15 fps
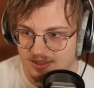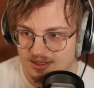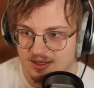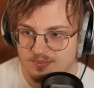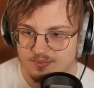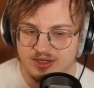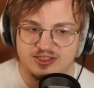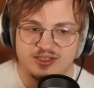
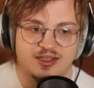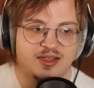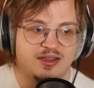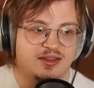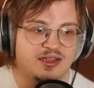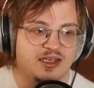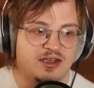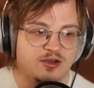Basically,
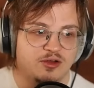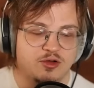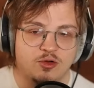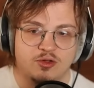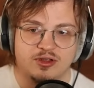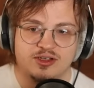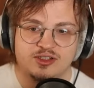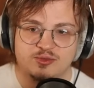the
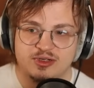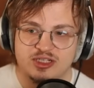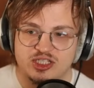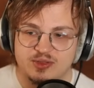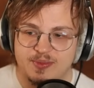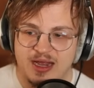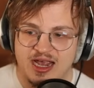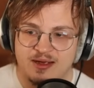goal is we
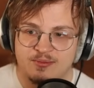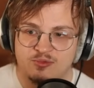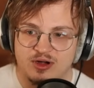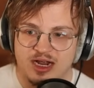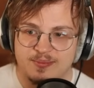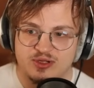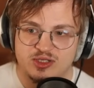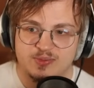spam
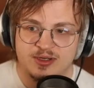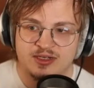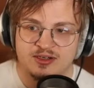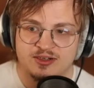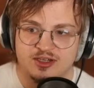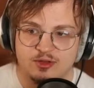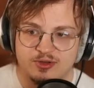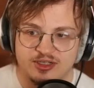Rapid Spin
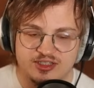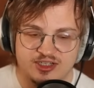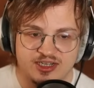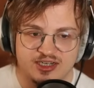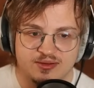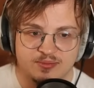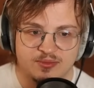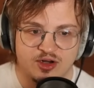until we see
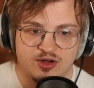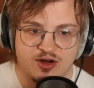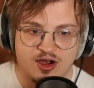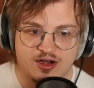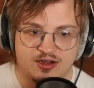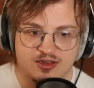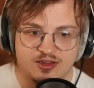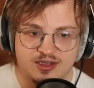him
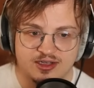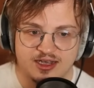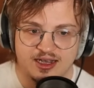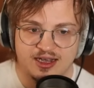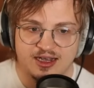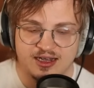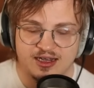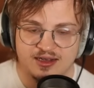not click
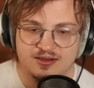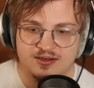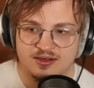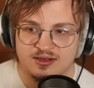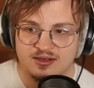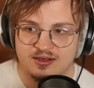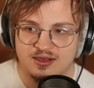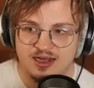a
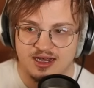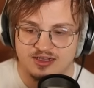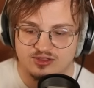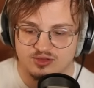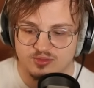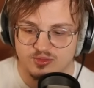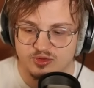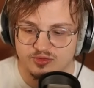
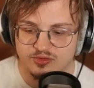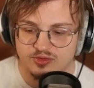hazard move.